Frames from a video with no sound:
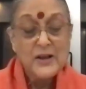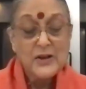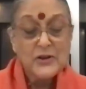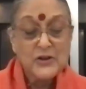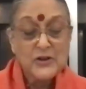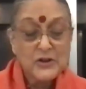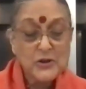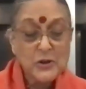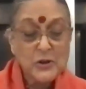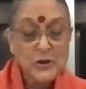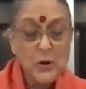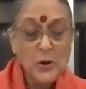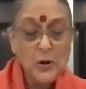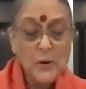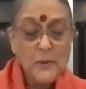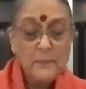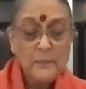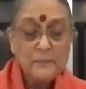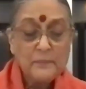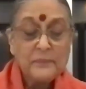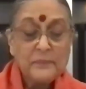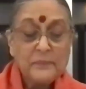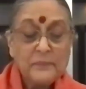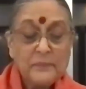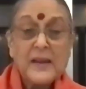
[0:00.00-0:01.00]

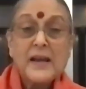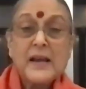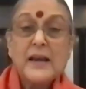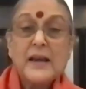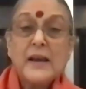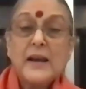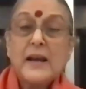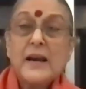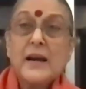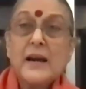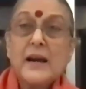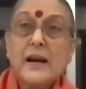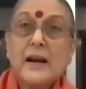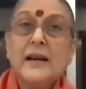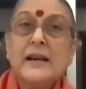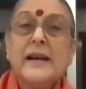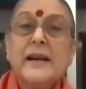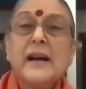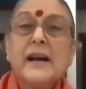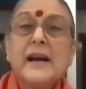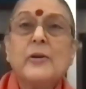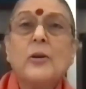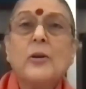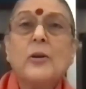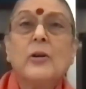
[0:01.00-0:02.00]
So
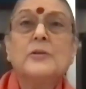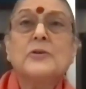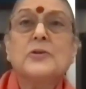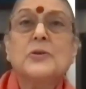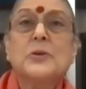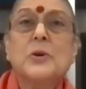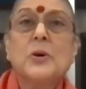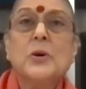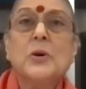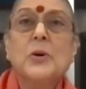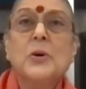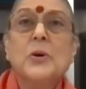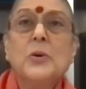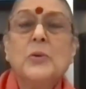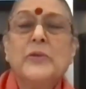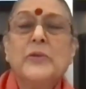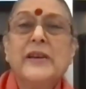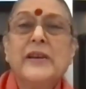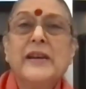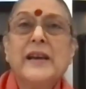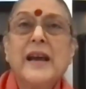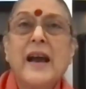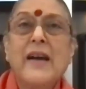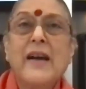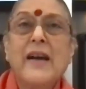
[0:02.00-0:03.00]
earlier also
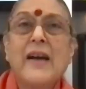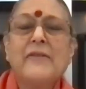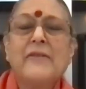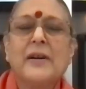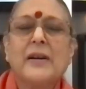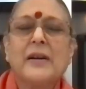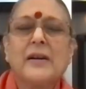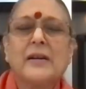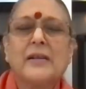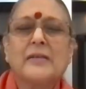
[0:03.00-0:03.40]
we have